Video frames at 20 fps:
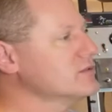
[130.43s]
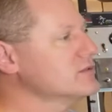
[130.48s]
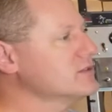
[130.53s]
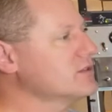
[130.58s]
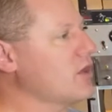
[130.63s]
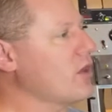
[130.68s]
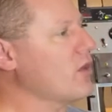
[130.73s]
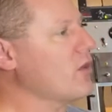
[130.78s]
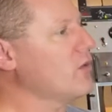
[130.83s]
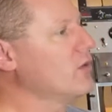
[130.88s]

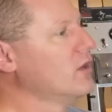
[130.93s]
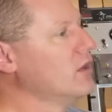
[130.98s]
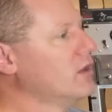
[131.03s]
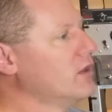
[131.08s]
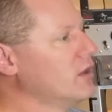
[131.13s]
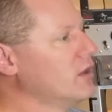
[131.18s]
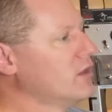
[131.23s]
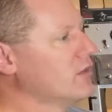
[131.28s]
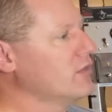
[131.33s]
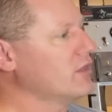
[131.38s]
So
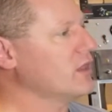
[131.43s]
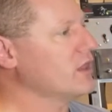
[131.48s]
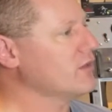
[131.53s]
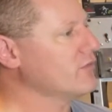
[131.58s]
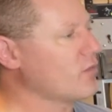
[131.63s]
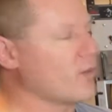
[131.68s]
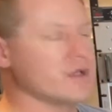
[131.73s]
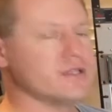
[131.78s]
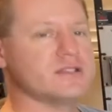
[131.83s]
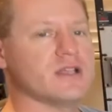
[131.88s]
the
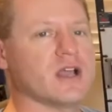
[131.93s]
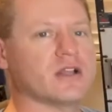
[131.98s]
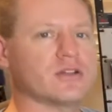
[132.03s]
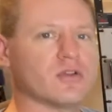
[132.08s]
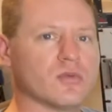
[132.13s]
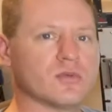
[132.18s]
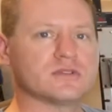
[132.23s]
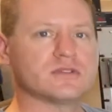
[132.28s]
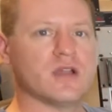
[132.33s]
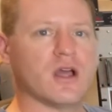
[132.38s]
voice
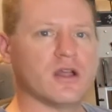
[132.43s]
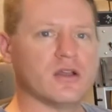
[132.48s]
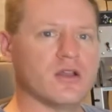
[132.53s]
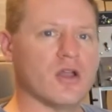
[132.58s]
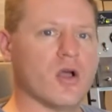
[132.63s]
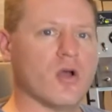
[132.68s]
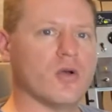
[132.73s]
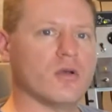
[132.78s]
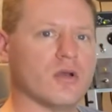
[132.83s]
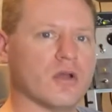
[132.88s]
actor was not
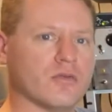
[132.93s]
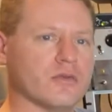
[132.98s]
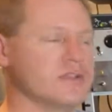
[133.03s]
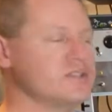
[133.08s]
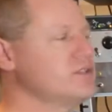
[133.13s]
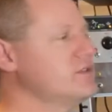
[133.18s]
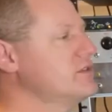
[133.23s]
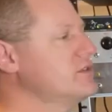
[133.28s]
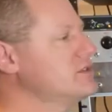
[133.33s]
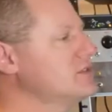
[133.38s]
known. I'll
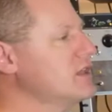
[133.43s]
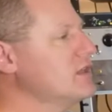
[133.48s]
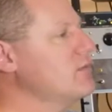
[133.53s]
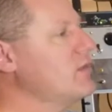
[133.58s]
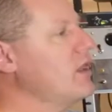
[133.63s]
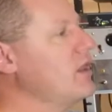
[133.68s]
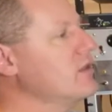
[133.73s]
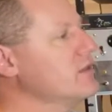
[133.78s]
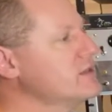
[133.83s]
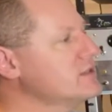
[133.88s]
read you this
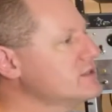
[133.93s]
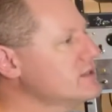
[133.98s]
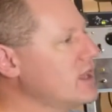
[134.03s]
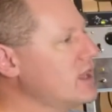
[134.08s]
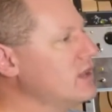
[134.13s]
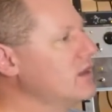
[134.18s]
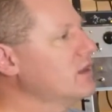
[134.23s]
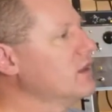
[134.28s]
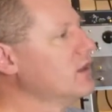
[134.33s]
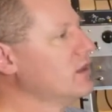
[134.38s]
email. He
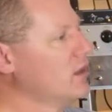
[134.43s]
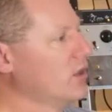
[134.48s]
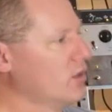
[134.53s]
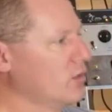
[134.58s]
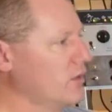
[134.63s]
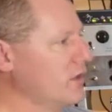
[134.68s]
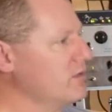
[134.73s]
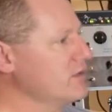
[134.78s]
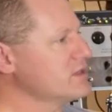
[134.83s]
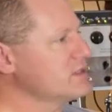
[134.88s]
said,
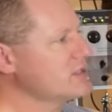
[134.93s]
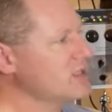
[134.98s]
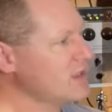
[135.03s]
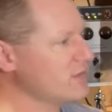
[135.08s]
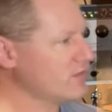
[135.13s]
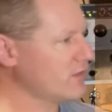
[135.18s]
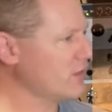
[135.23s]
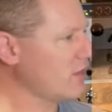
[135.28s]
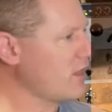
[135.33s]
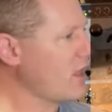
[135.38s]
"We
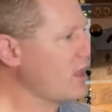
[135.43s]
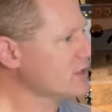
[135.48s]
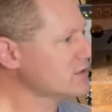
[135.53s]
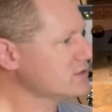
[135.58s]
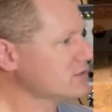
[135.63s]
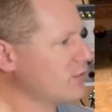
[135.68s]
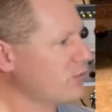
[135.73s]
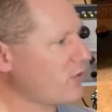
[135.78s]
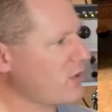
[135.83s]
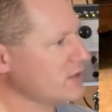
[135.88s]
received the lines
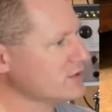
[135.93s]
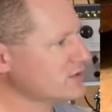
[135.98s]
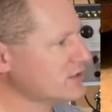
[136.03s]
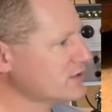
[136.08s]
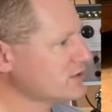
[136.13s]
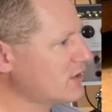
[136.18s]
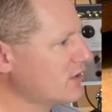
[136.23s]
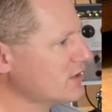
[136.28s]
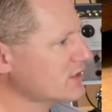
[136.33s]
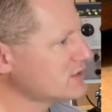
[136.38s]
to
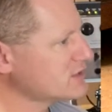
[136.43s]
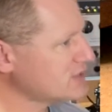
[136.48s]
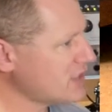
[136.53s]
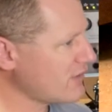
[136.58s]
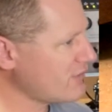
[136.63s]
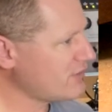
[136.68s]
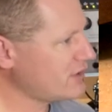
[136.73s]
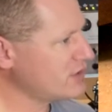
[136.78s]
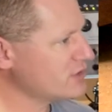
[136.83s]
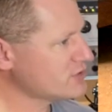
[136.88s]
process on a
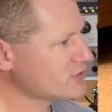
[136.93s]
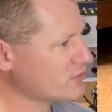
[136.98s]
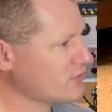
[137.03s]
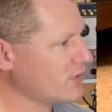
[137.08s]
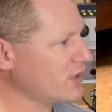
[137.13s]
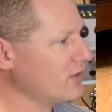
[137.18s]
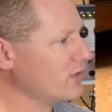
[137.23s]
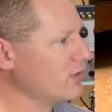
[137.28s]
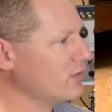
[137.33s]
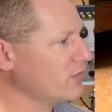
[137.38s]
7-inch
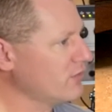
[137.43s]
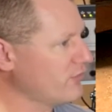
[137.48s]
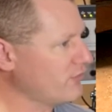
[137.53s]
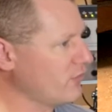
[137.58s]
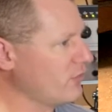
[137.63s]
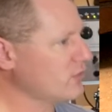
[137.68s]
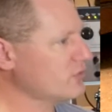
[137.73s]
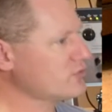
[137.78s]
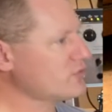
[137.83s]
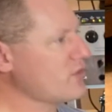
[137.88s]
reel,
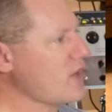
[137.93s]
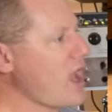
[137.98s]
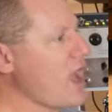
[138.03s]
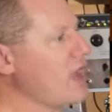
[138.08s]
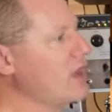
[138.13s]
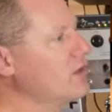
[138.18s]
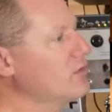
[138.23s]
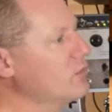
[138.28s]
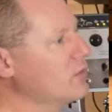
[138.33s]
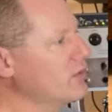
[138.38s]
full
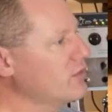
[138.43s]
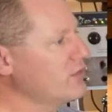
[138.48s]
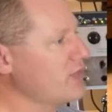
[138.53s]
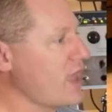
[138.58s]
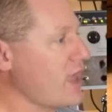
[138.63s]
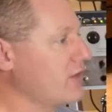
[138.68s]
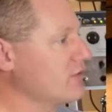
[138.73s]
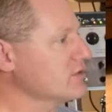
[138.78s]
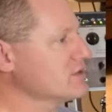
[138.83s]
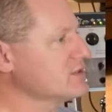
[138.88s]
track with
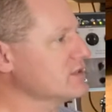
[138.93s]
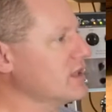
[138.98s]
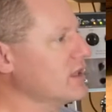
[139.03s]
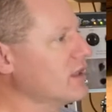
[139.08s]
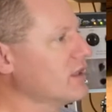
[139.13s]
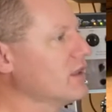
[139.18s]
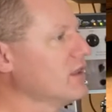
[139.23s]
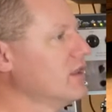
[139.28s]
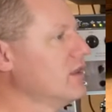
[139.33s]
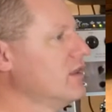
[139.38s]
NagraSync.